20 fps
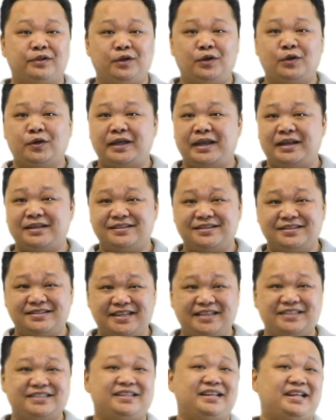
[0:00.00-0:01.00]
You look at
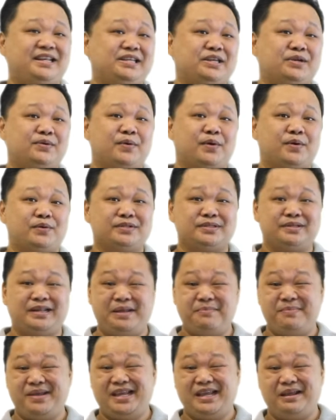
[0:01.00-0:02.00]
16-year-olds,
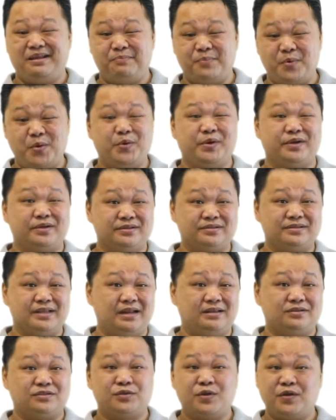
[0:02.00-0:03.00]
they're making burgers
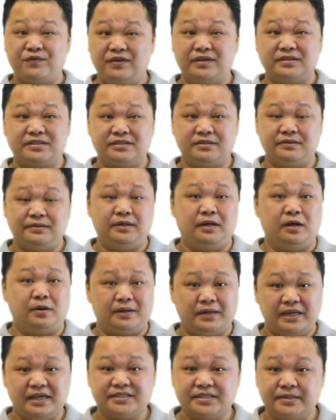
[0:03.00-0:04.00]
and serving
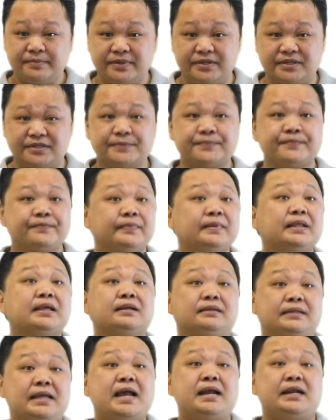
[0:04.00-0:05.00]
customers.
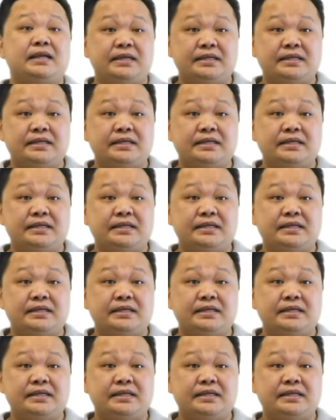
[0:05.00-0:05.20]
That